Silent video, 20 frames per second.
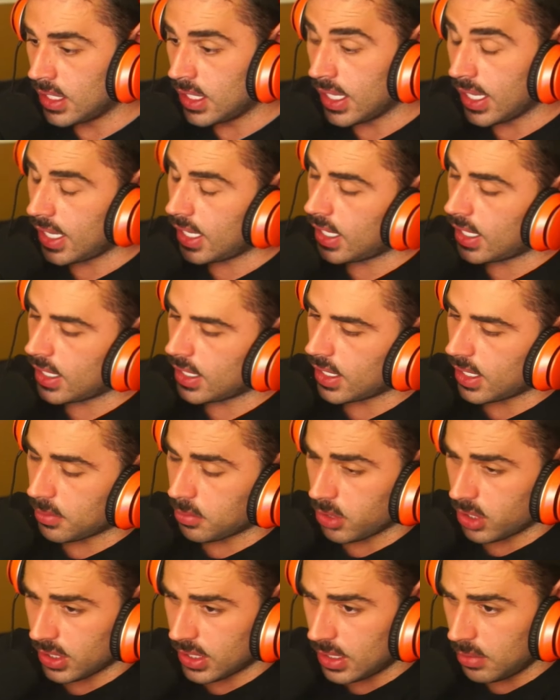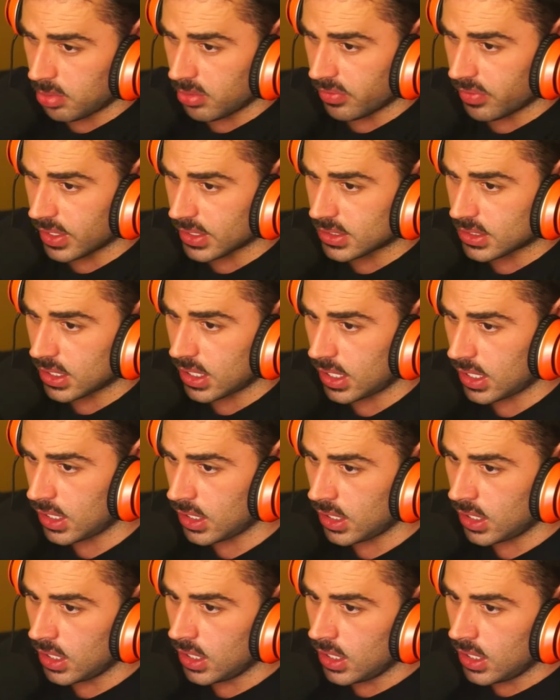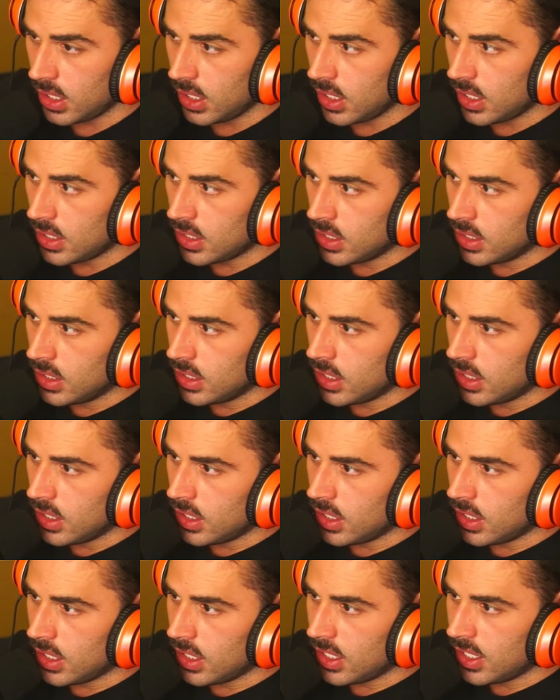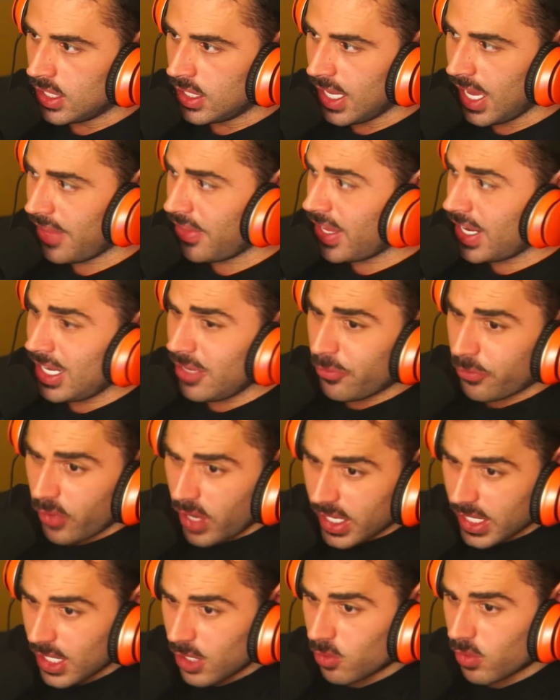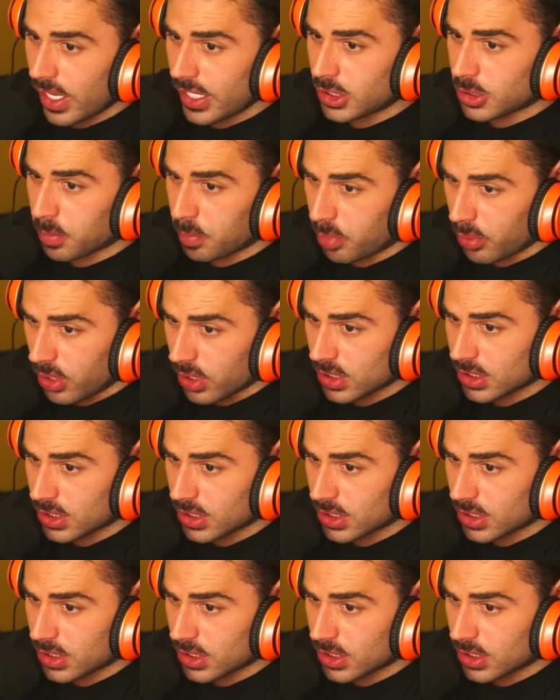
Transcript: and I'm gonna keep investigating. And then he fucking writes books